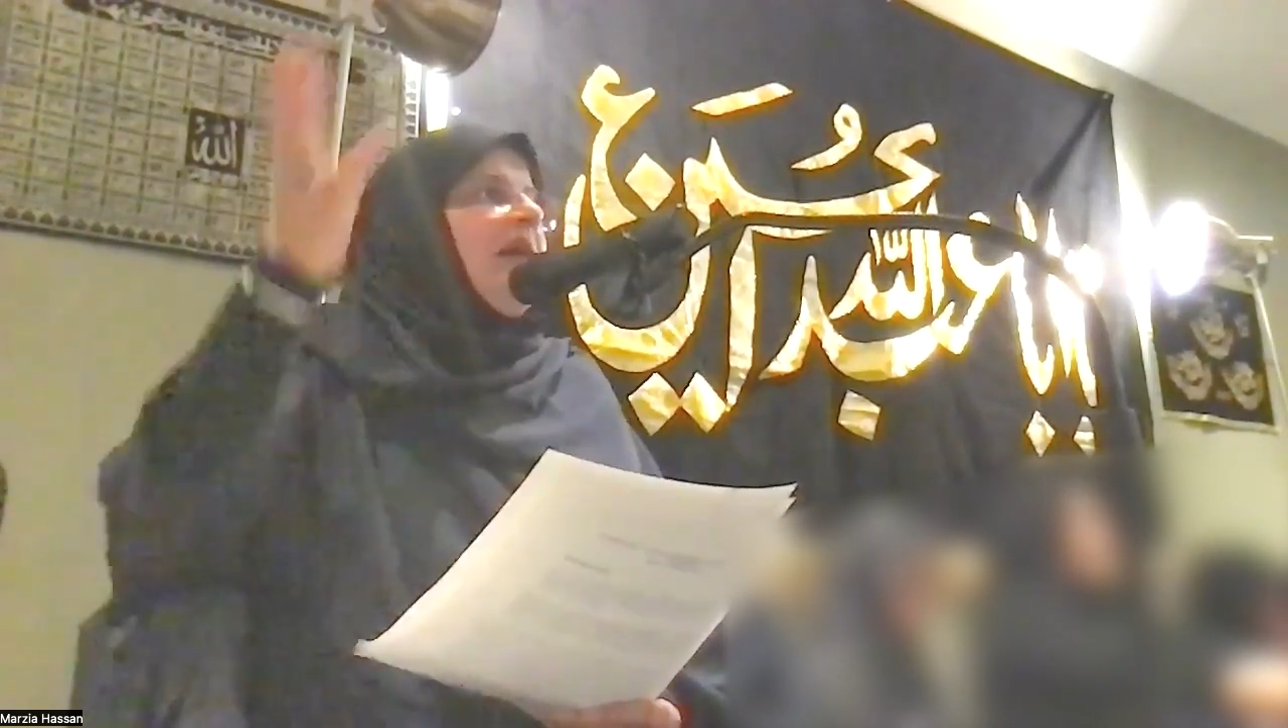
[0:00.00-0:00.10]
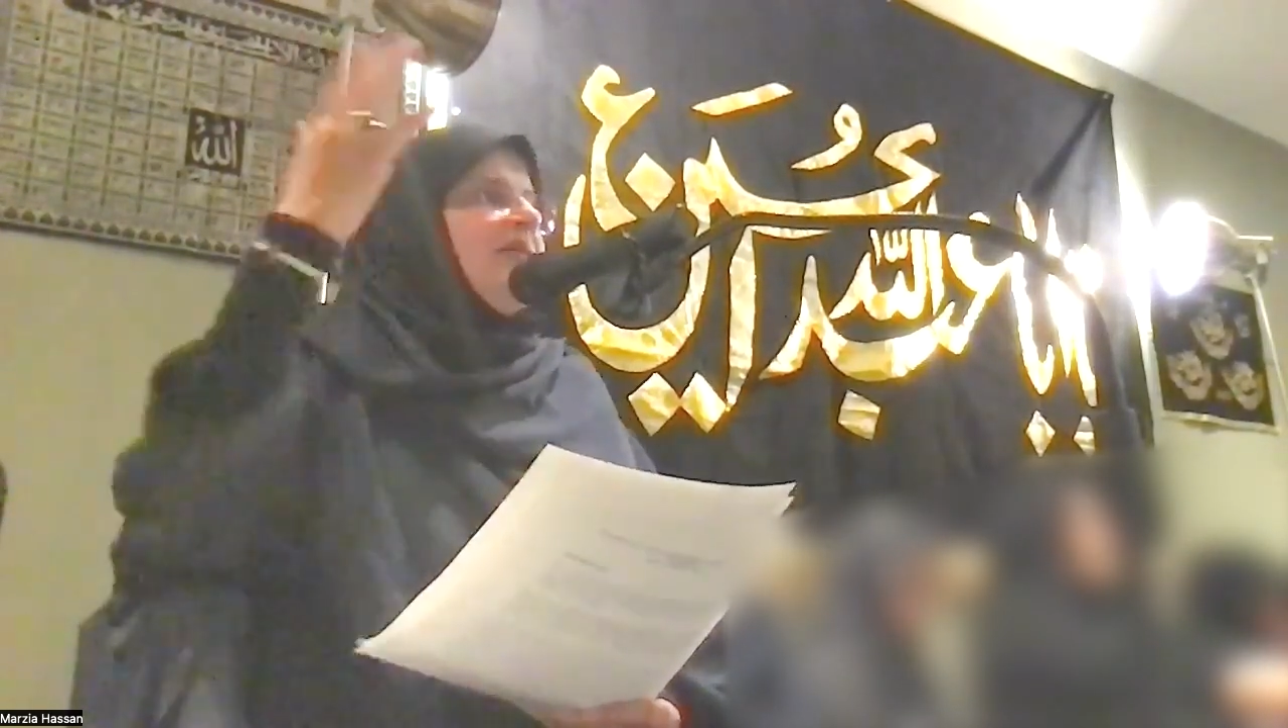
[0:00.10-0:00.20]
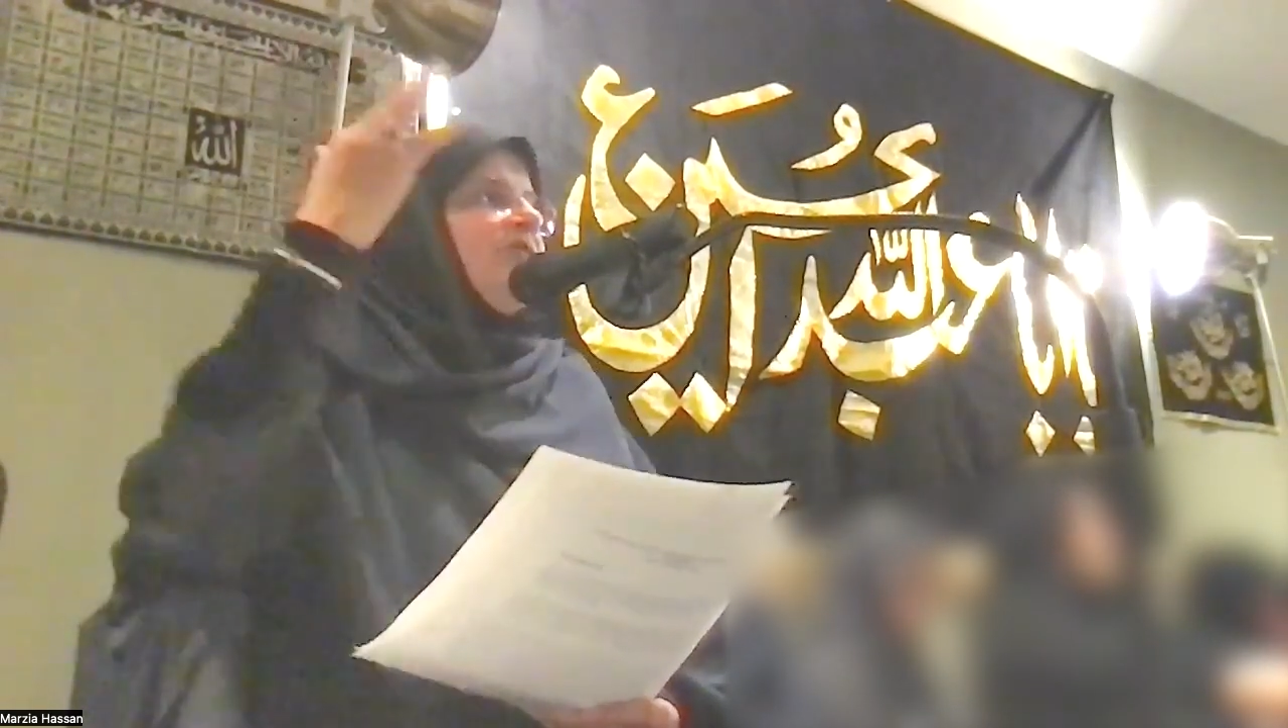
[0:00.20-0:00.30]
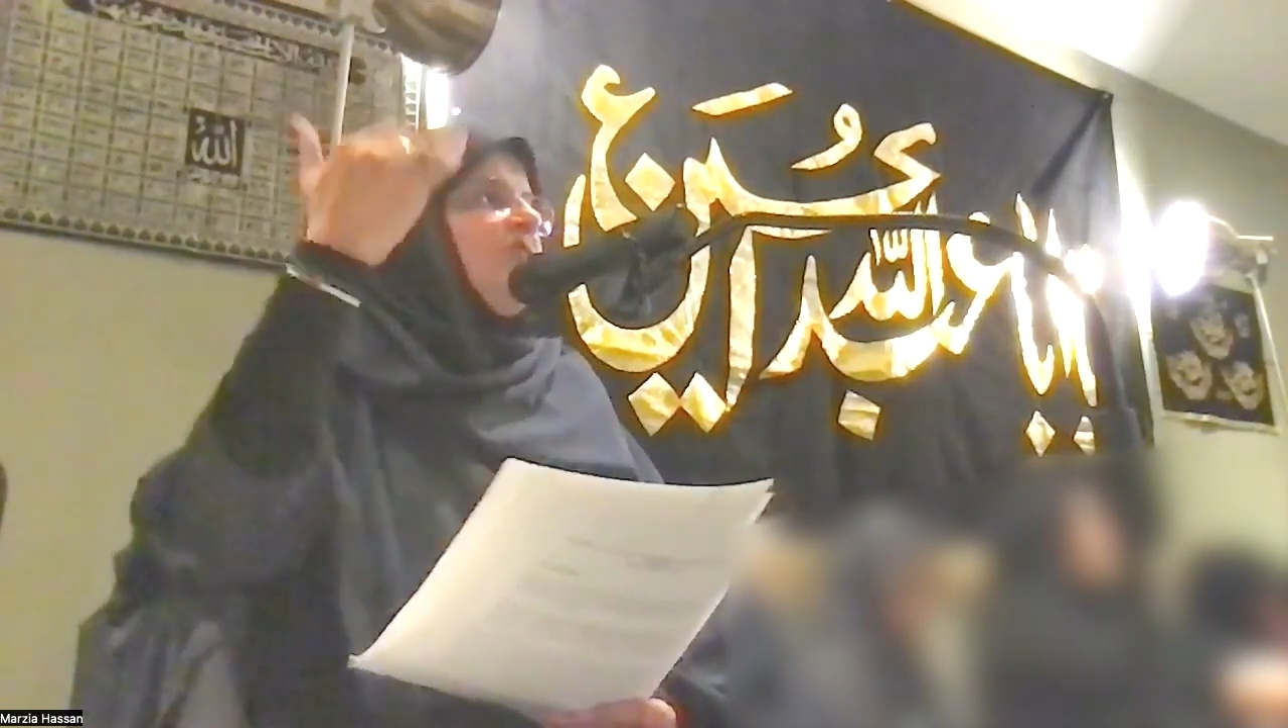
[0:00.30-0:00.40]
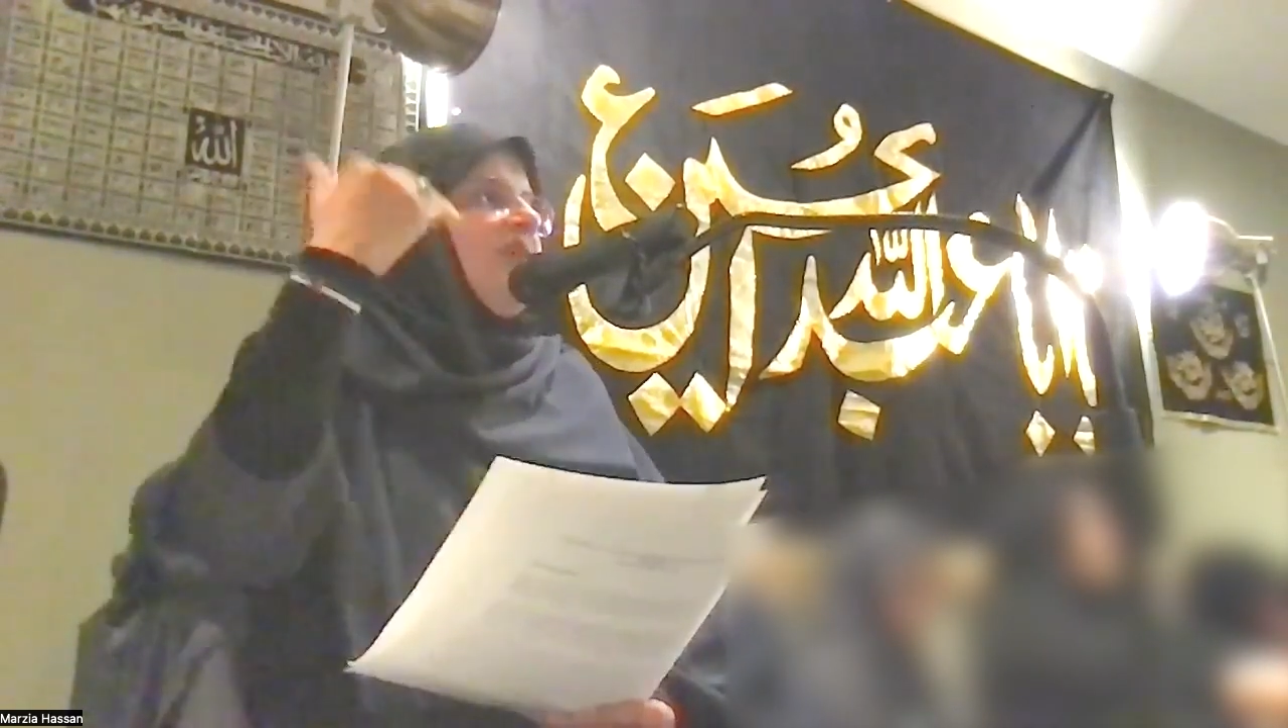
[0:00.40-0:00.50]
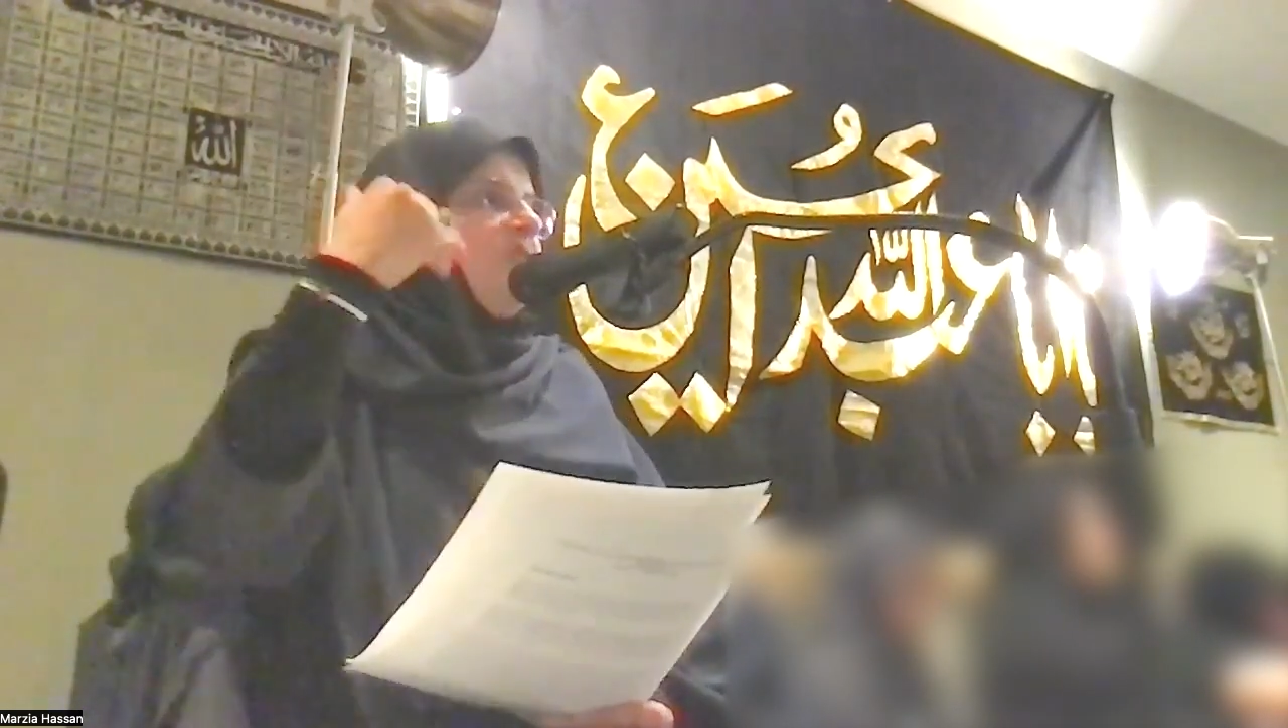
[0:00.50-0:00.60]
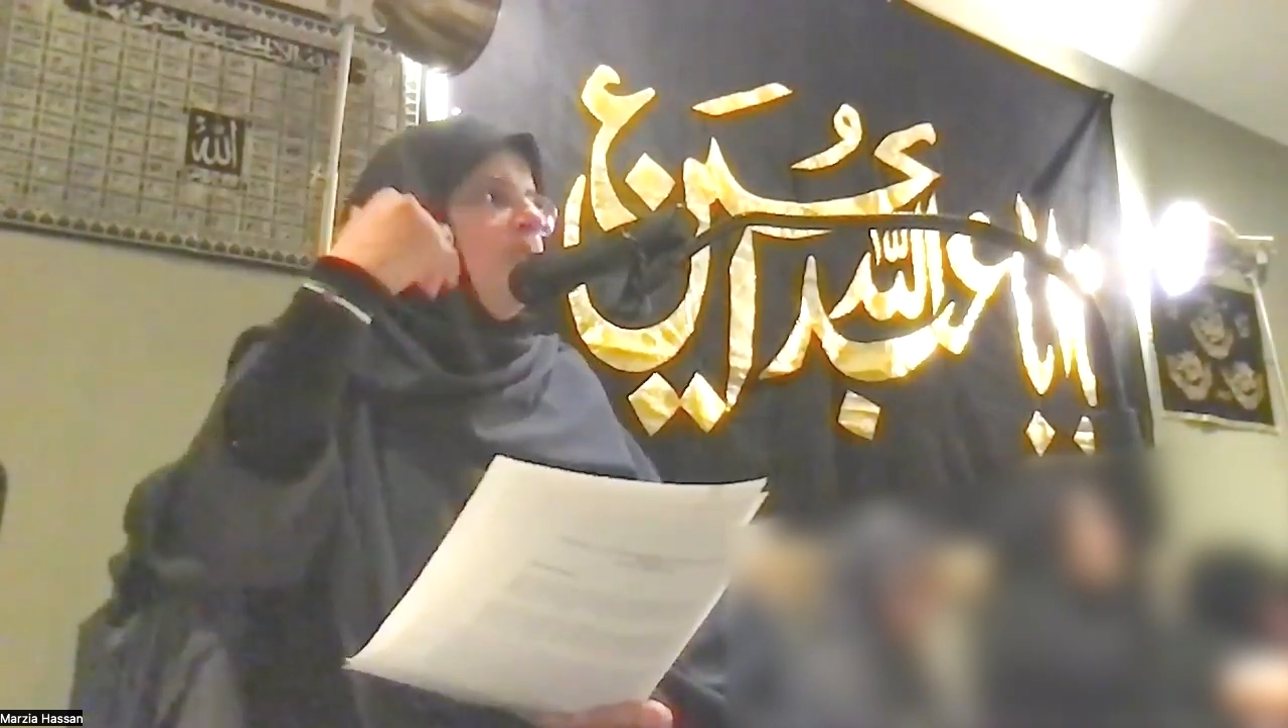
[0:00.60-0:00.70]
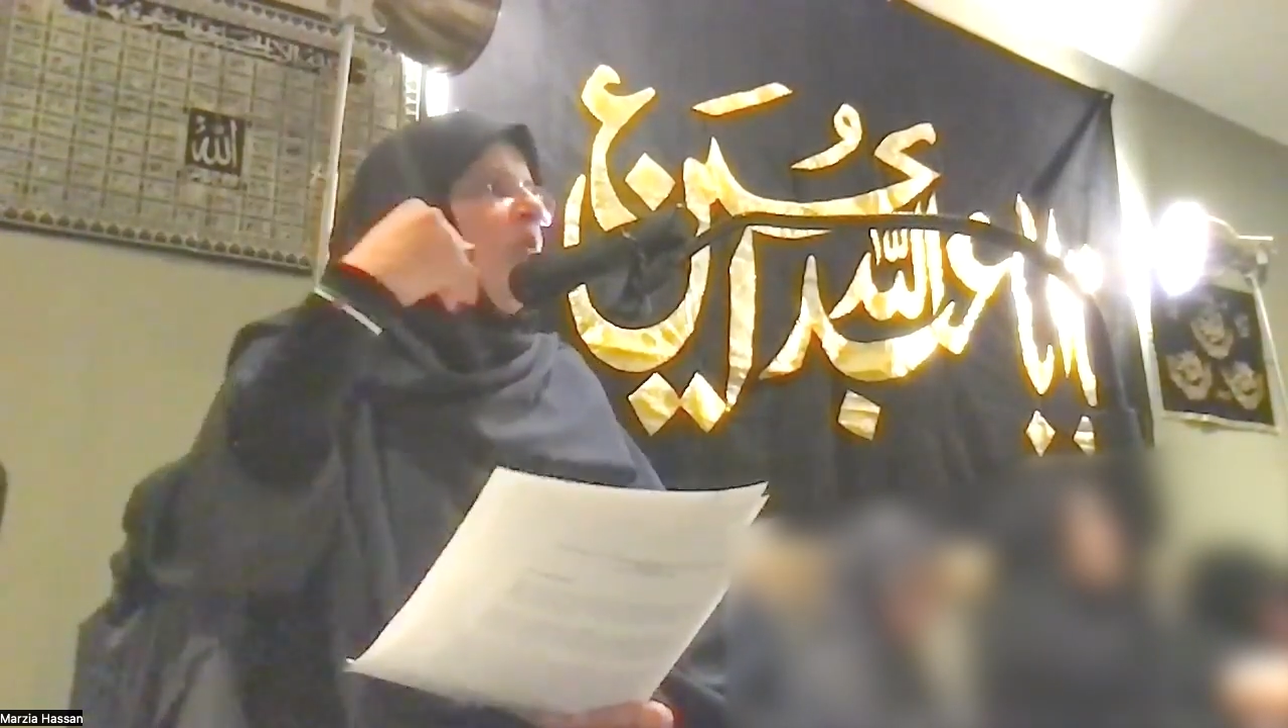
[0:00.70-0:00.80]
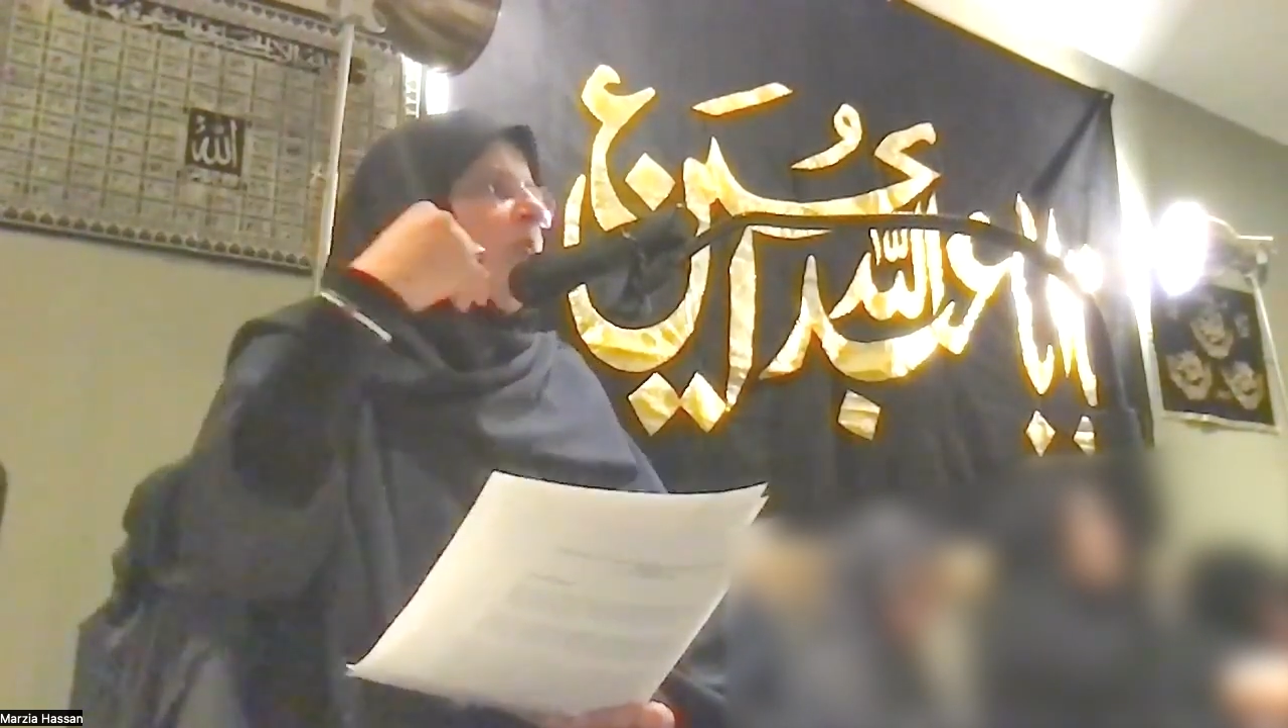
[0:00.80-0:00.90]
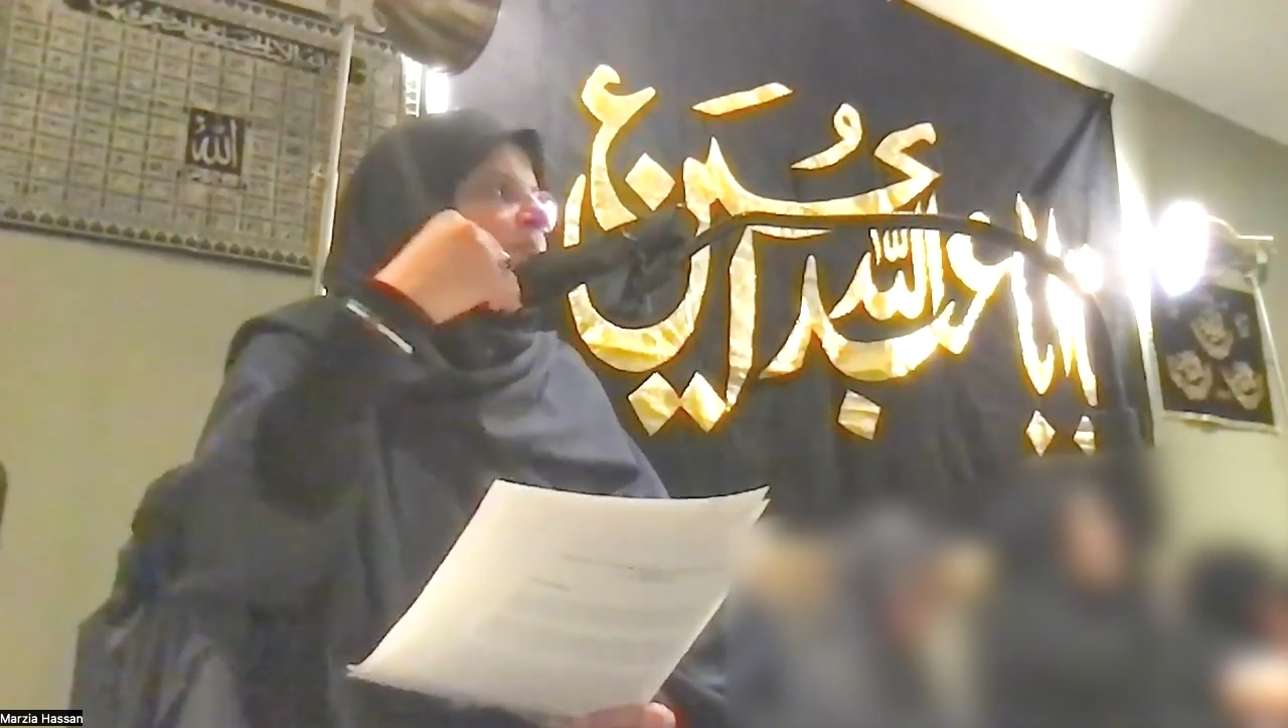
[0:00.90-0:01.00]
our stress
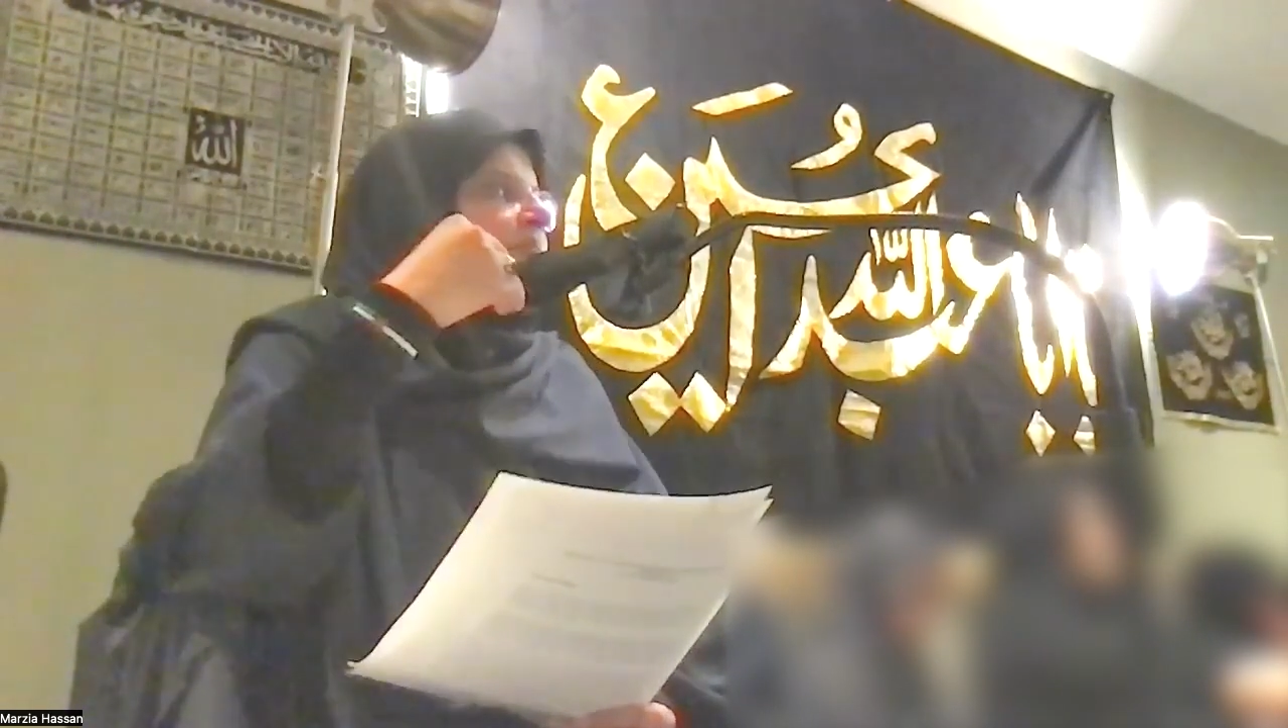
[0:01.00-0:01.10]
home,